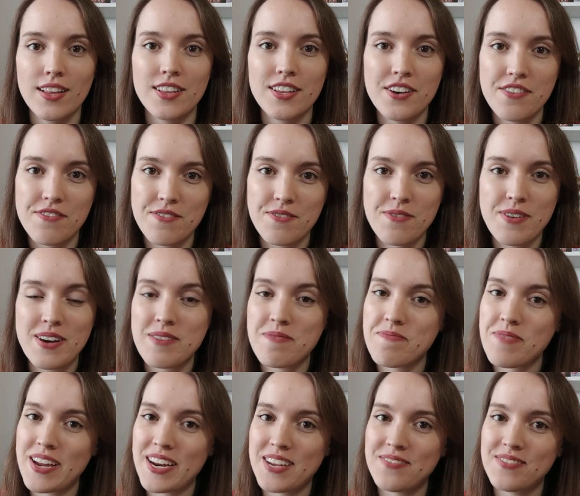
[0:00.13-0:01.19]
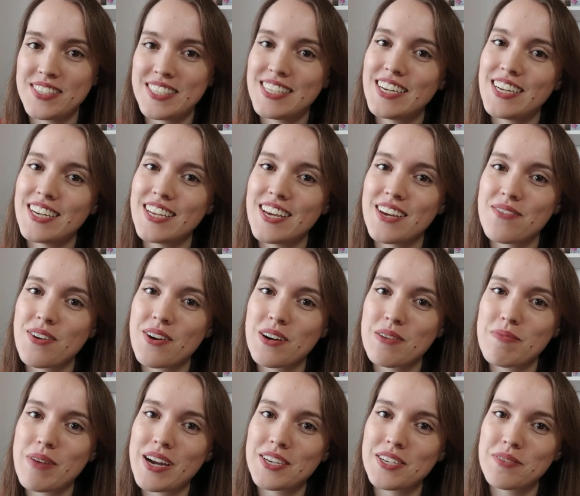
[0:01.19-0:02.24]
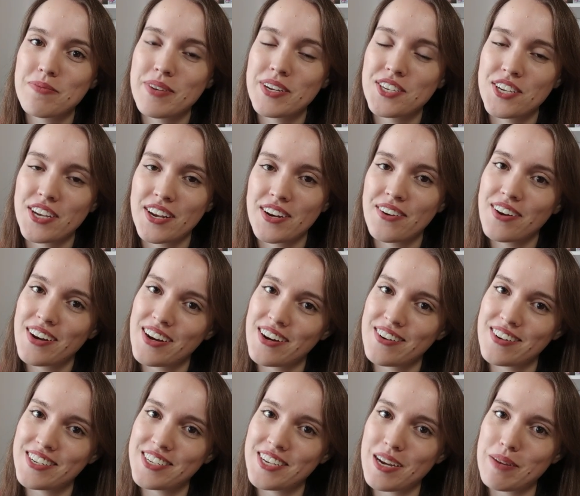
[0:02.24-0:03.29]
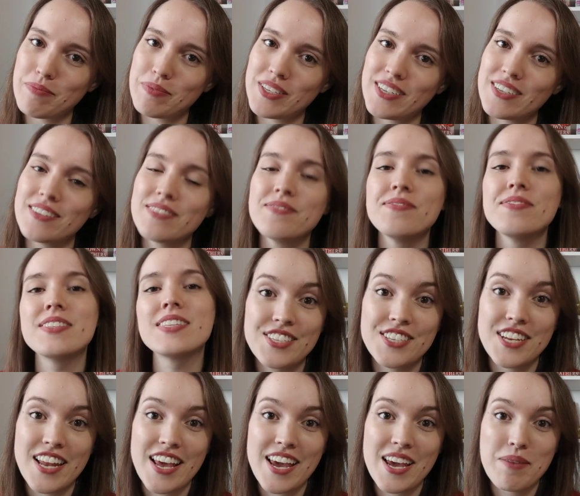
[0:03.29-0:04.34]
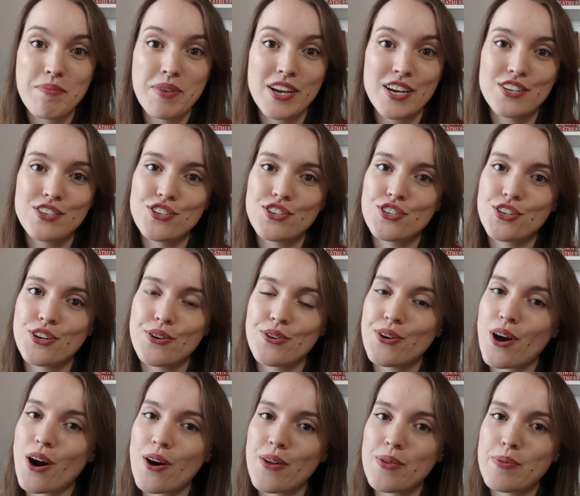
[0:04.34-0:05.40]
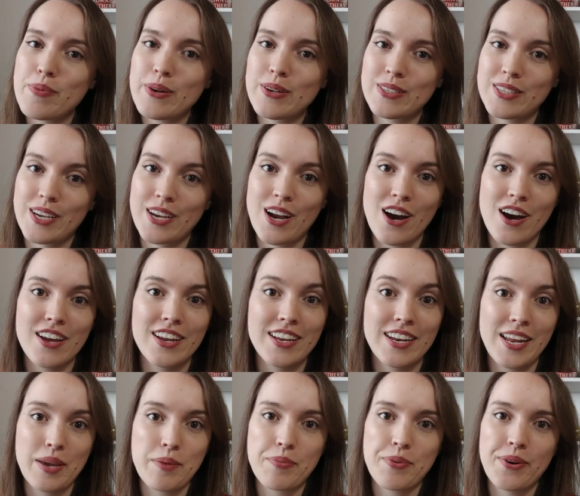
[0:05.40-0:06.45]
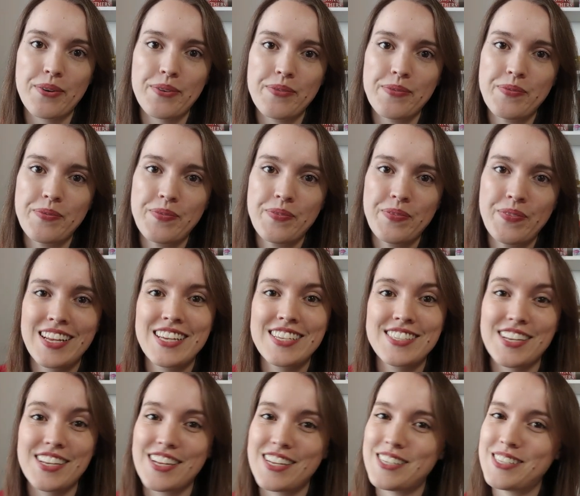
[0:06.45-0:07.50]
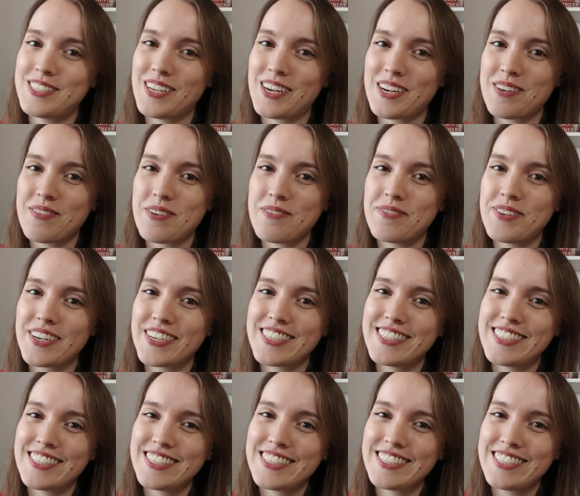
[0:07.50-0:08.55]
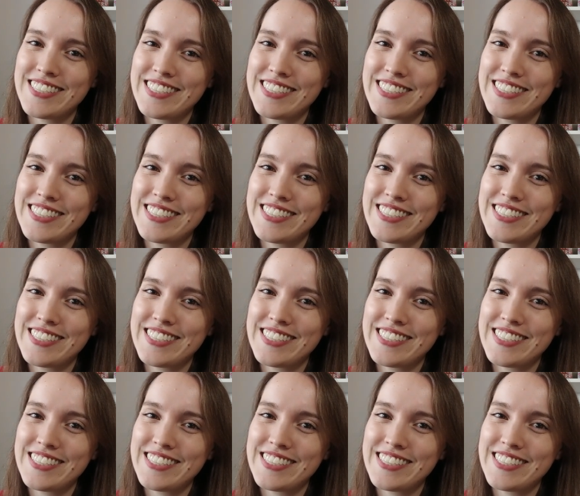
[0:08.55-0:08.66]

Hello everyone, my name is Dani and welcome back to my channel, Current Chapter. Today I'm here to show you all the books I got in April. So let's talk about books.